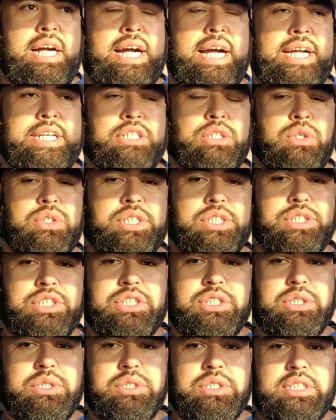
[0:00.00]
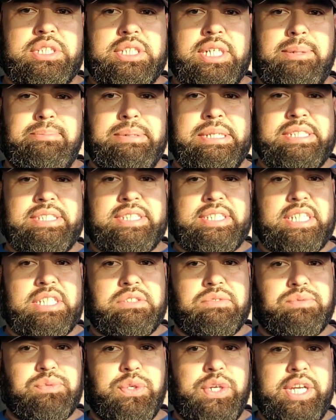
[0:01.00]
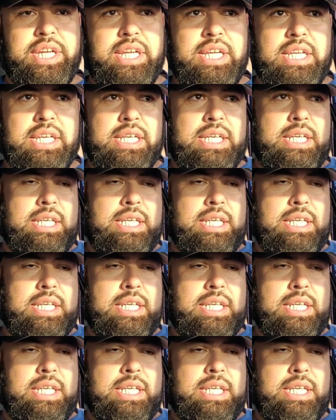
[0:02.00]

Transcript: I know the truth. I've been set free.